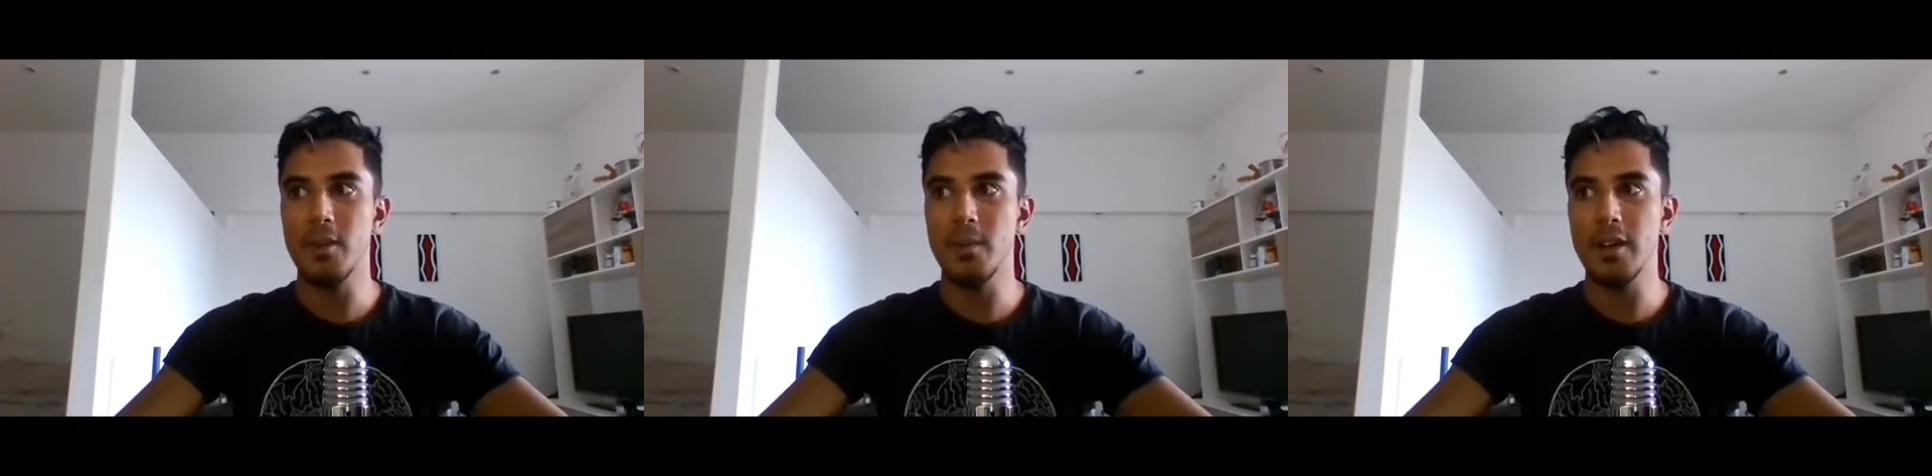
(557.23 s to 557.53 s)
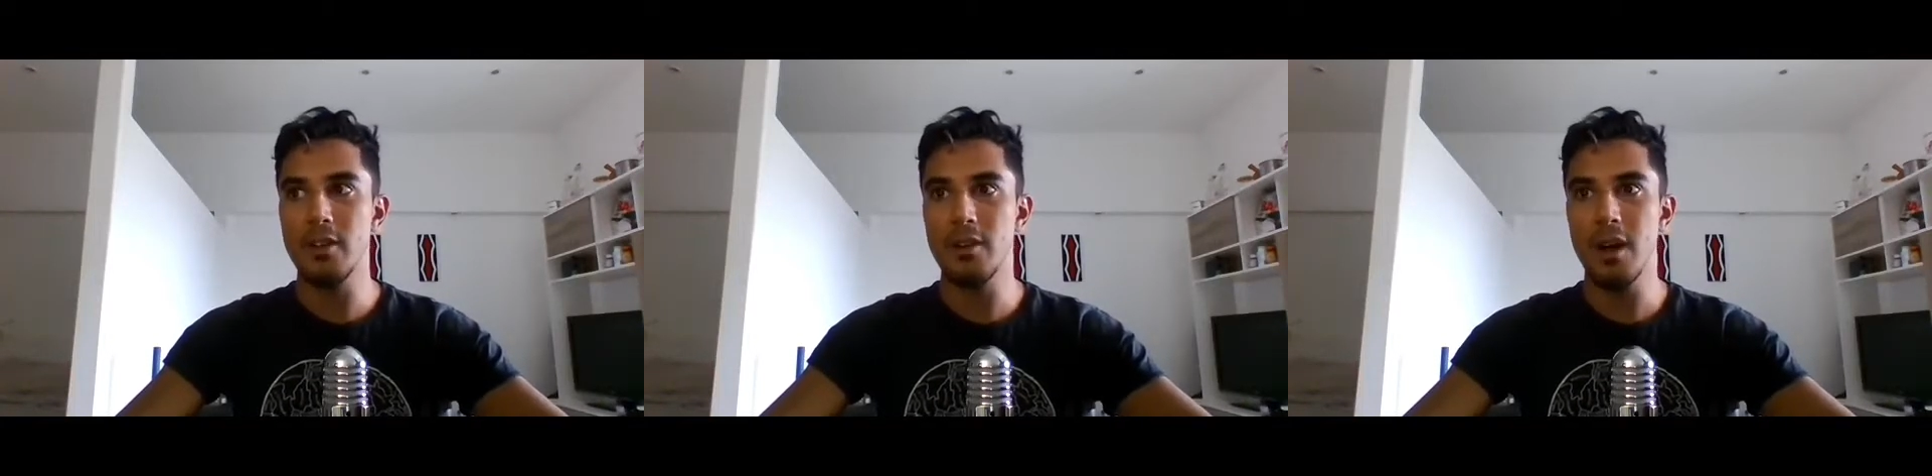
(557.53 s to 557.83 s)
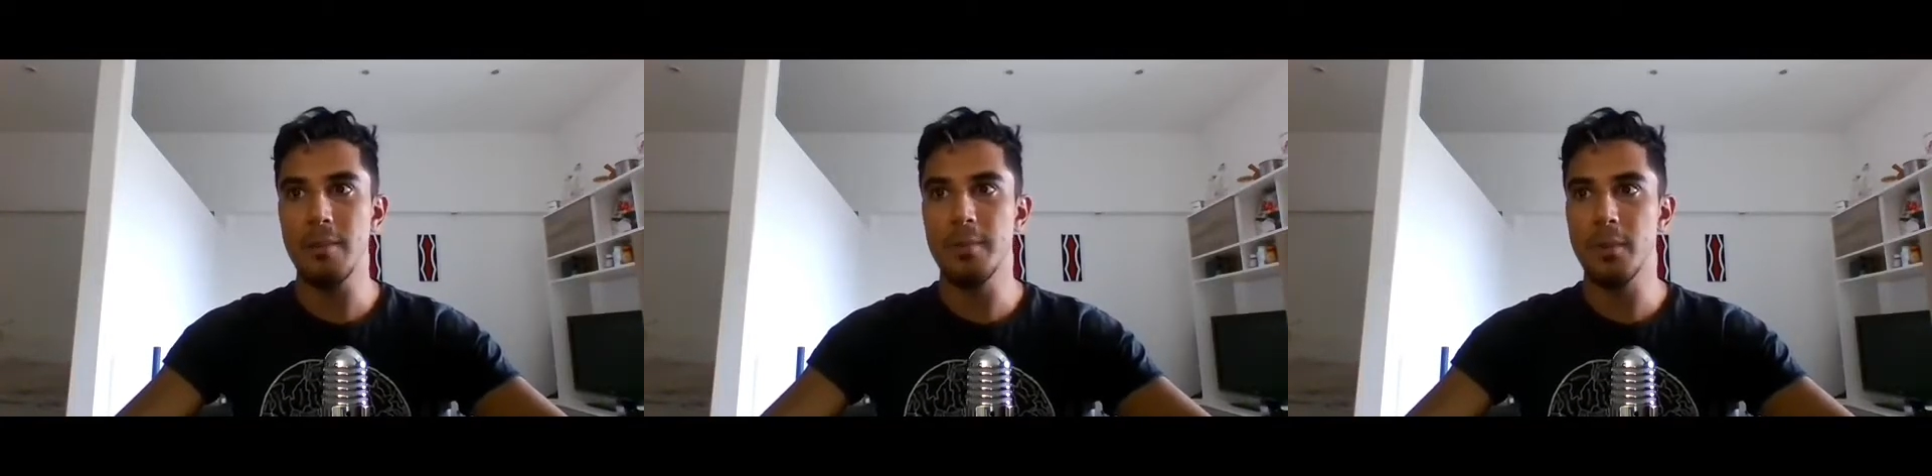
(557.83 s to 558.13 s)
we grew
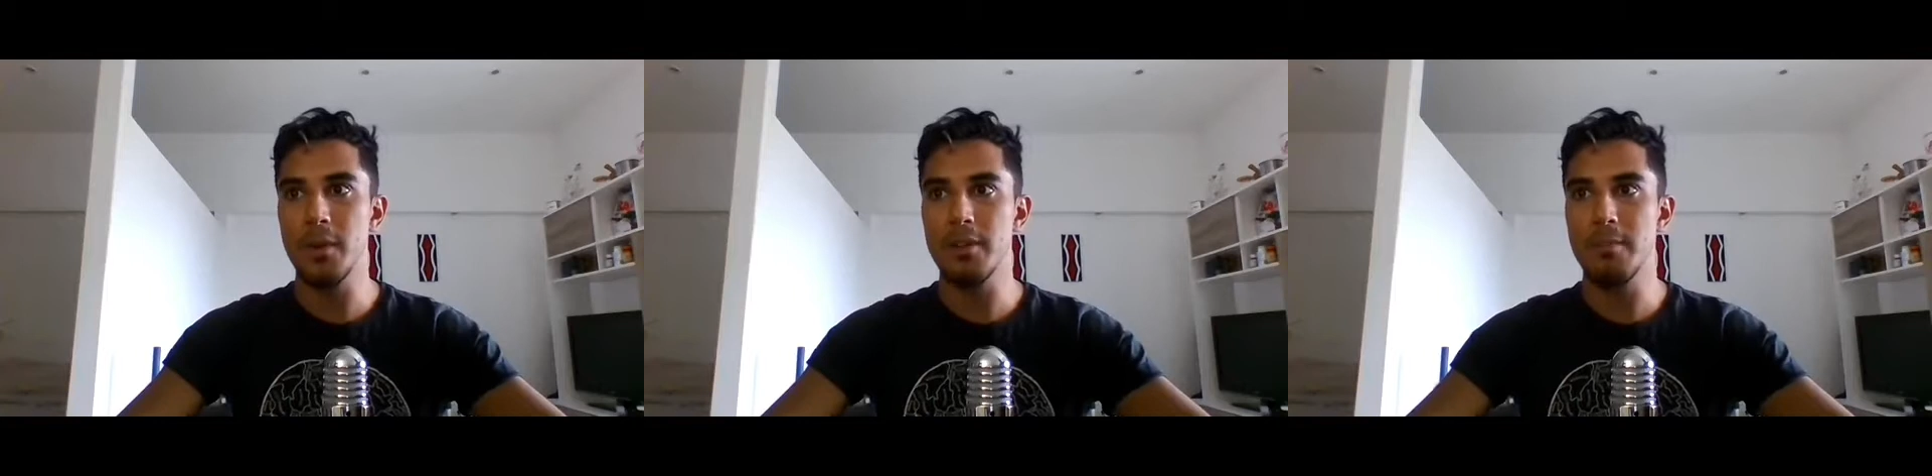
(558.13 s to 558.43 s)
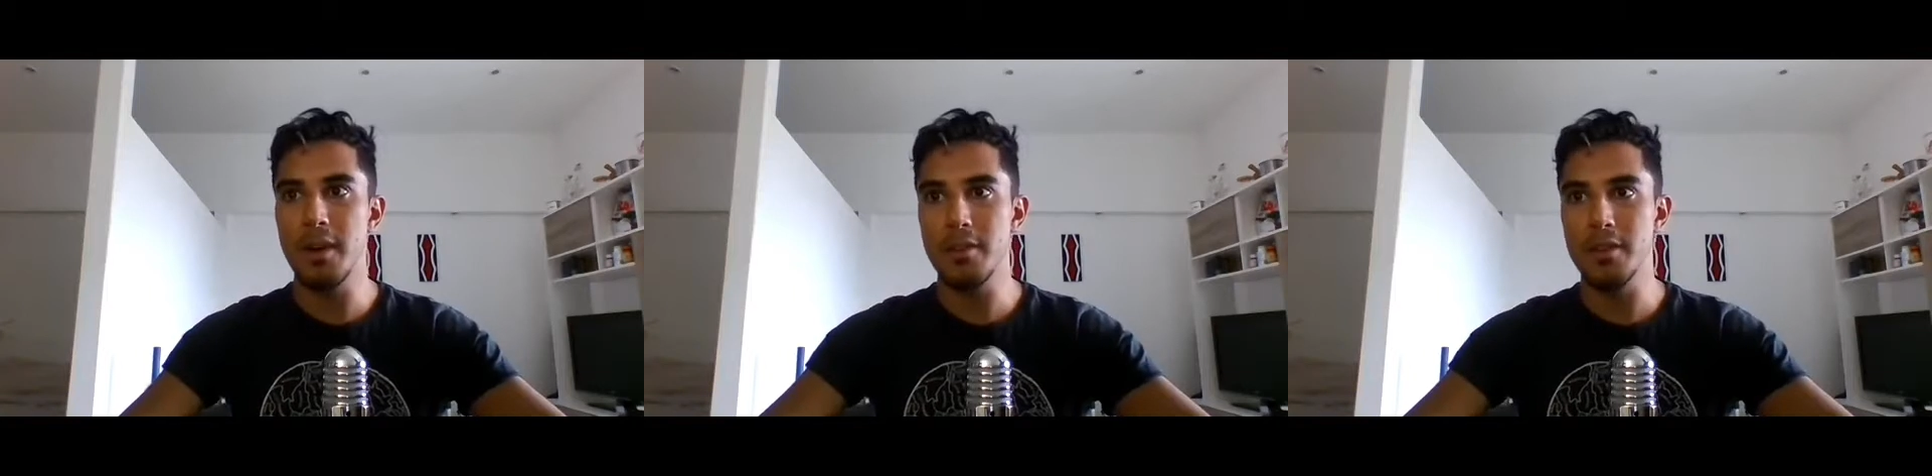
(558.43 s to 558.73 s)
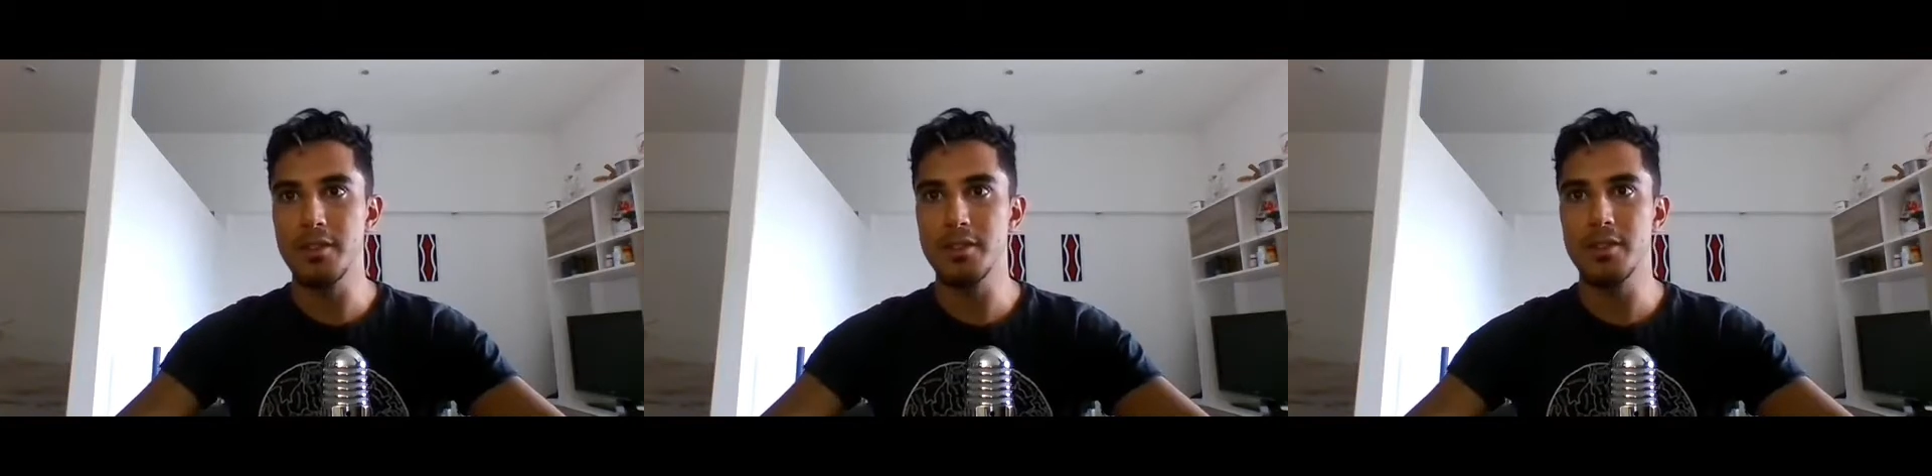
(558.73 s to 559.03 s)
up with
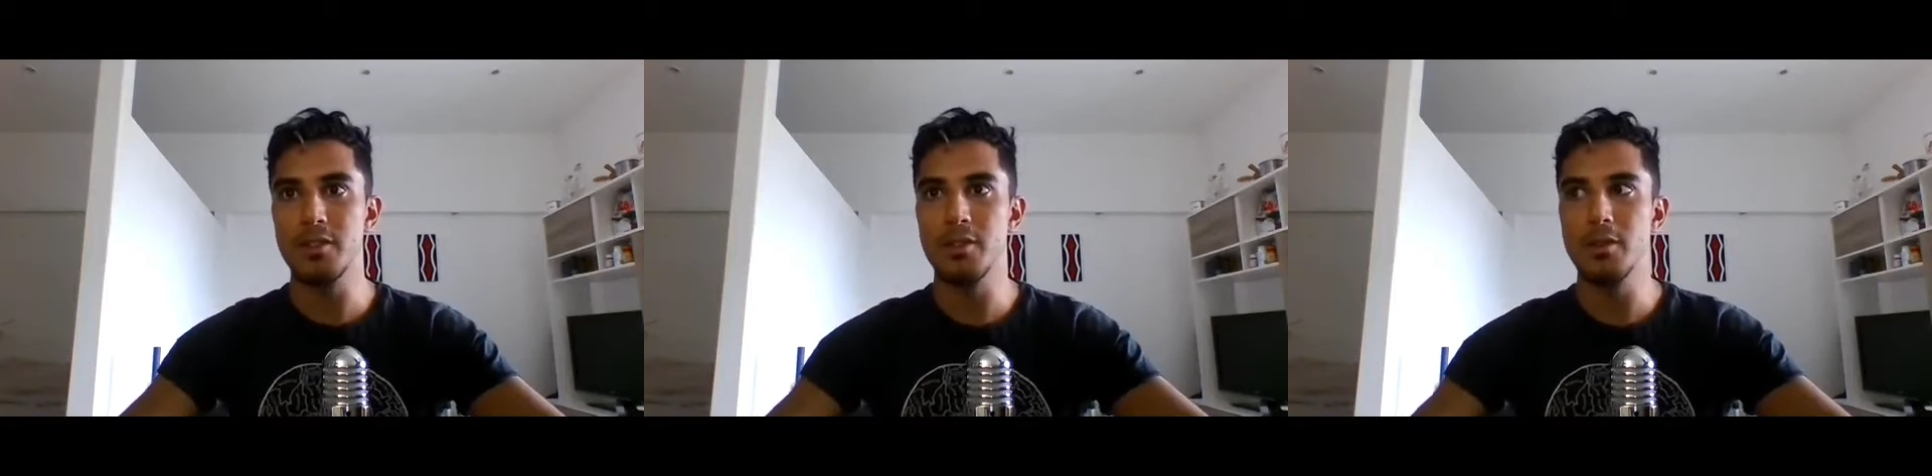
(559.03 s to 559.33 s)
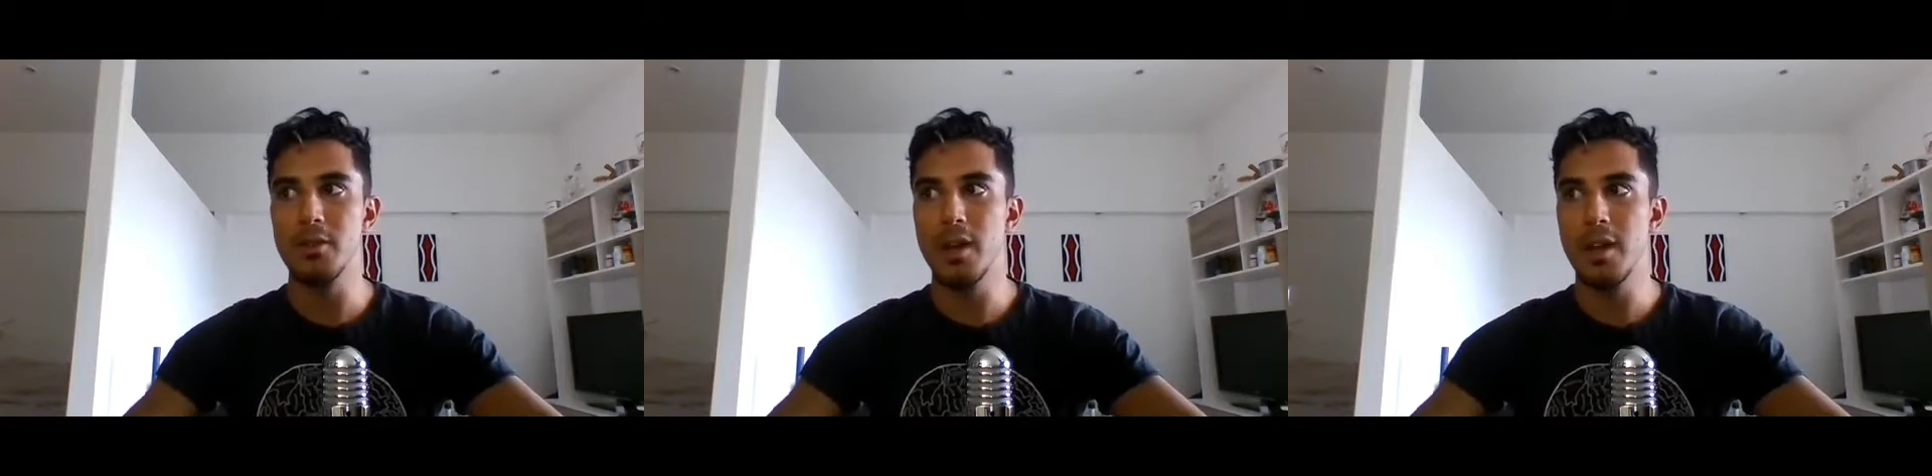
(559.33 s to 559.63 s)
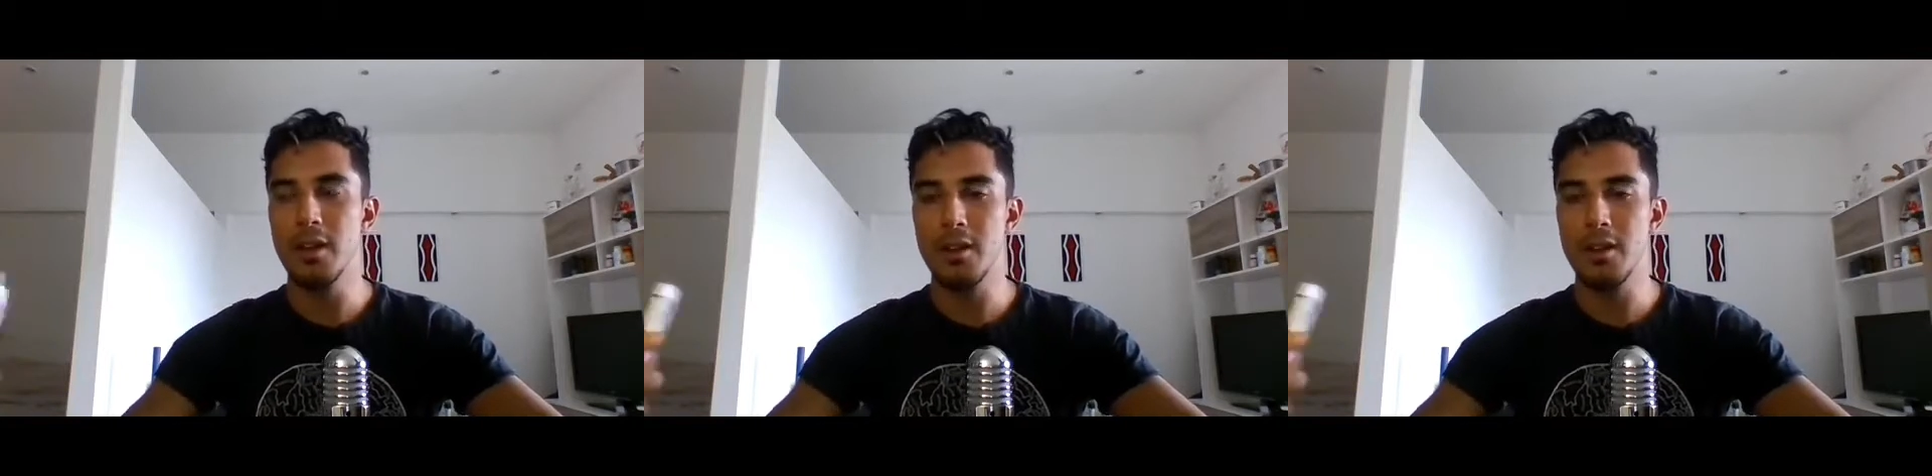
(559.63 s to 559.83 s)
mothers who